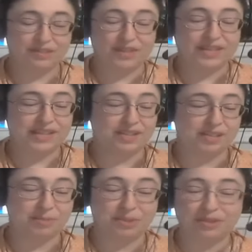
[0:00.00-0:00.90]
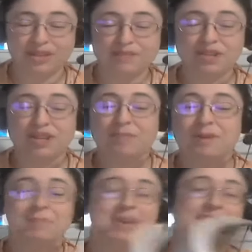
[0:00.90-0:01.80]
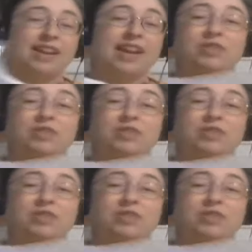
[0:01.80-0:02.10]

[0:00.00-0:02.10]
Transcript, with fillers: is a fantastic book. They even talk about making